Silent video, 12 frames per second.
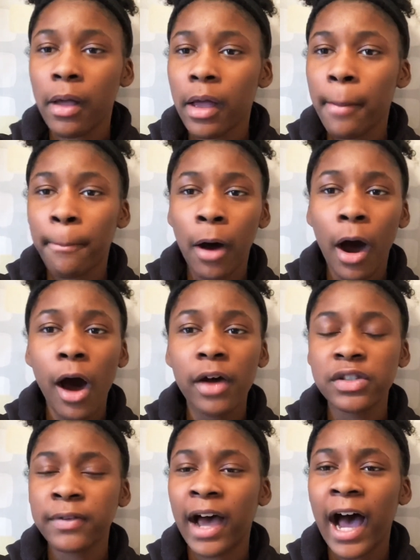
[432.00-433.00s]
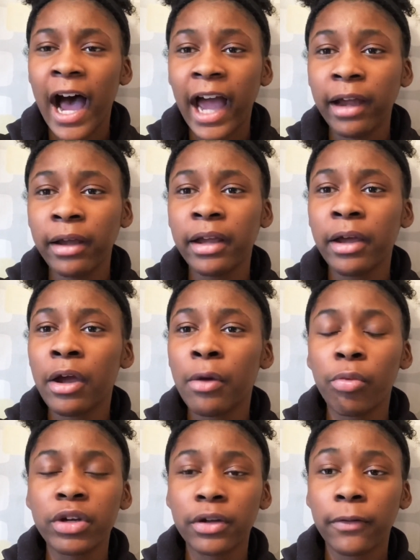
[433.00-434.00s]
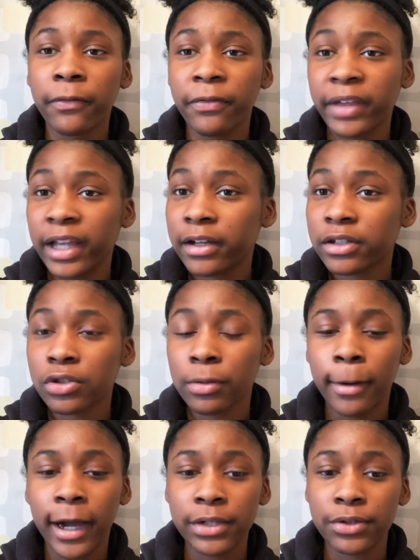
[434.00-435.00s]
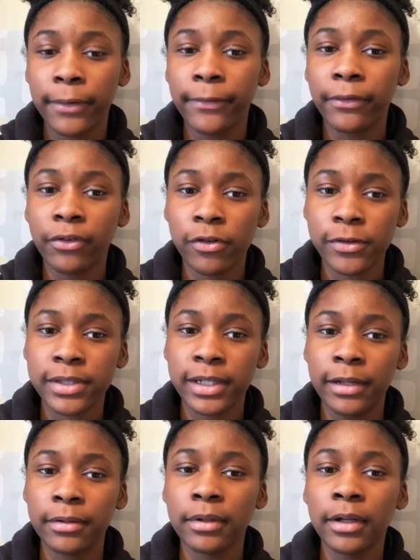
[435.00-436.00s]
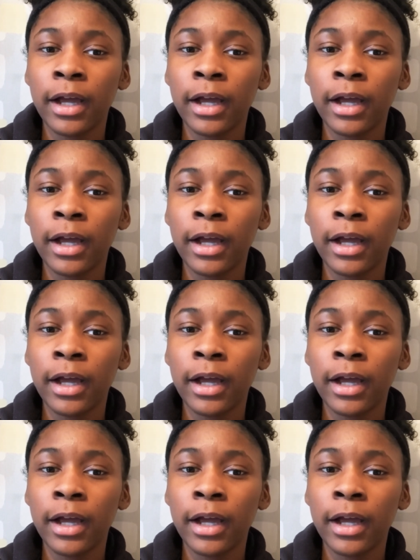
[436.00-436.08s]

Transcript: paths that I wouldn't think twice of crossing,